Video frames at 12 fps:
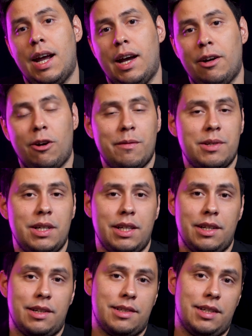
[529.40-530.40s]
And obviously,
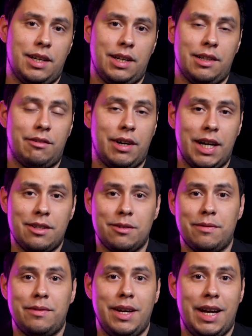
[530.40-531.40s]
there's the, the rise
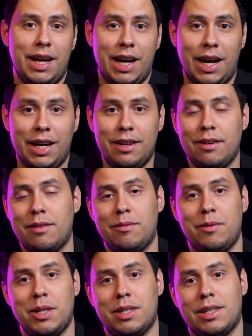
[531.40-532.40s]
of AI,
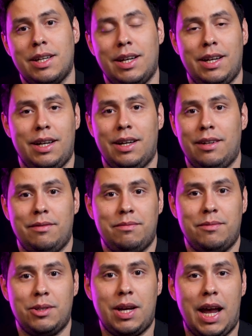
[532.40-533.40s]
which uh,
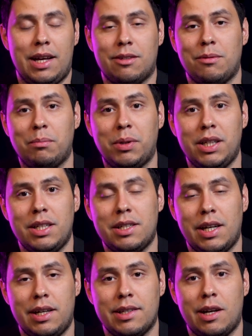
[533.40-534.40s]
has completely
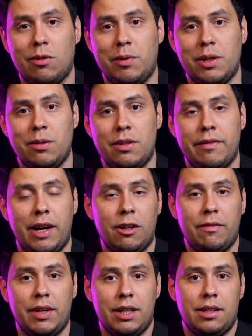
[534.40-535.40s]
changed how we do
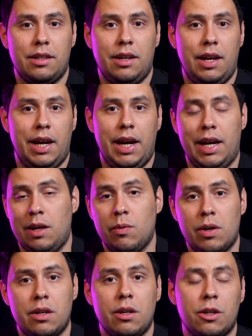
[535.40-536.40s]
development
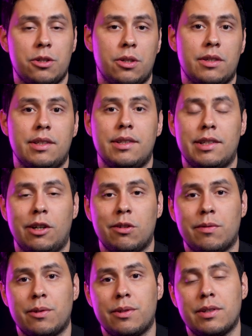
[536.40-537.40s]
anywhere, not just in
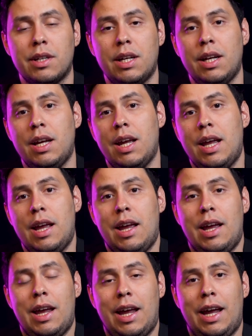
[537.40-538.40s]
Salesforce.
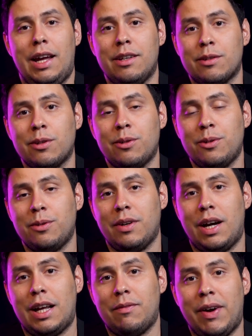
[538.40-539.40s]
And so,
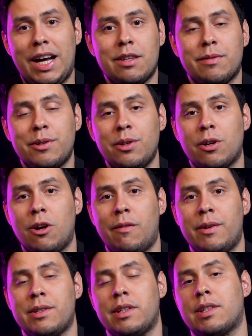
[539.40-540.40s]
advice for
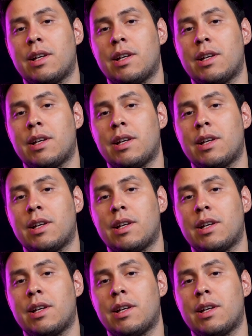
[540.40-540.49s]
newcomers